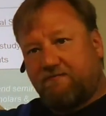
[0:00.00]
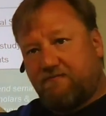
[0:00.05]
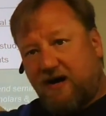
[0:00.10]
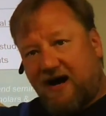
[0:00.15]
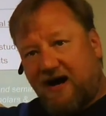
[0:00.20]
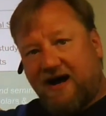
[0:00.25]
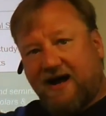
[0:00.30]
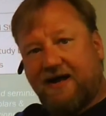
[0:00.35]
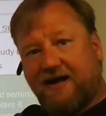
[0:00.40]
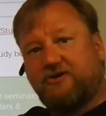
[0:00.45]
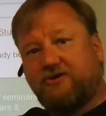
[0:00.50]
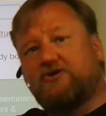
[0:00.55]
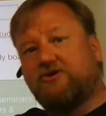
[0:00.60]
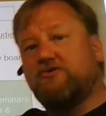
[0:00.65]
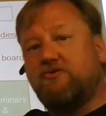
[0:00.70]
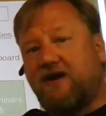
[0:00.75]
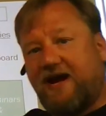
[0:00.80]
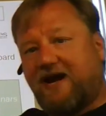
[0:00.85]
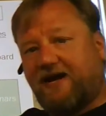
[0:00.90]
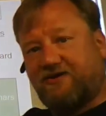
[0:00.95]
by 2
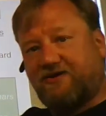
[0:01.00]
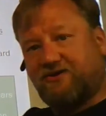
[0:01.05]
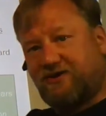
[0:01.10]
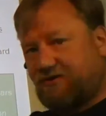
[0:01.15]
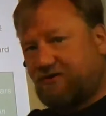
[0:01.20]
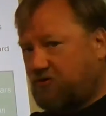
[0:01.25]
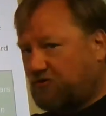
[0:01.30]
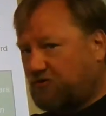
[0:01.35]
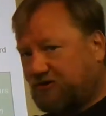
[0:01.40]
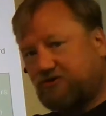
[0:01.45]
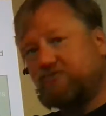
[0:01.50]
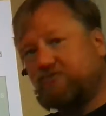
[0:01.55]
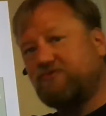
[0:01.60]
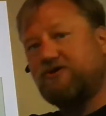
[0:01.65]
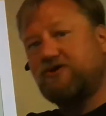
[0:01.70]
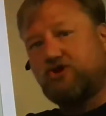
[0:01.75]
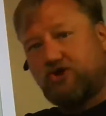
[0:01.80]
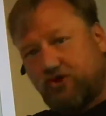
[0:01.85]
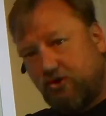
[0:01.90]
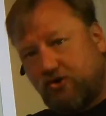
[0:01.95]
lectures in order to
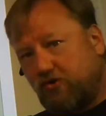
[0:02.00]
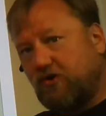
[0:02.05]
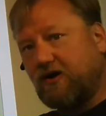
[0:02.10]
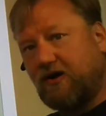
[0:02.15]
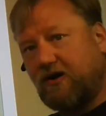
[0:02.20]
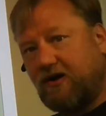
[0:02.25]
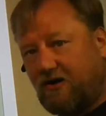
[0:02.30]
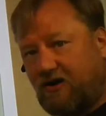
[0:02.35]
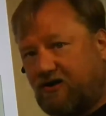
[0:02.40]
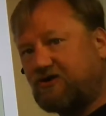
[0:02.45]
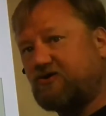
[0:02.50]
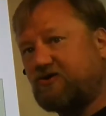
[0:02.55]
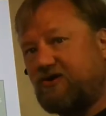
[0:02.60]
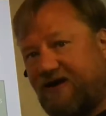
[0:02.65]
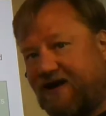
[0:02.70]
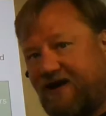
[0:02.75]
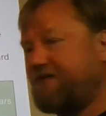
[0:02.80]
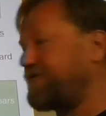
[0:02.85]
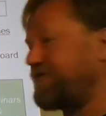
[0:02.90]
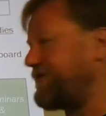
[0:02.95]
ensure
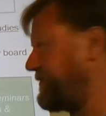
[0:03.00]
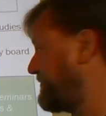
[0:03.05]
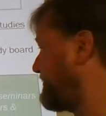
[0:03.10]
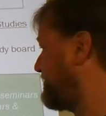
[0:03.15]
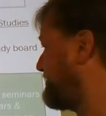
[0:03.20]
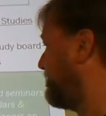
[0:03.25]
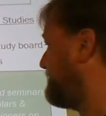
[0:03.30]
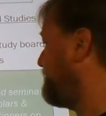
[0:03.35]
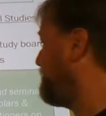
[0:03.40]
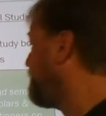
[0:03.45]
coherence.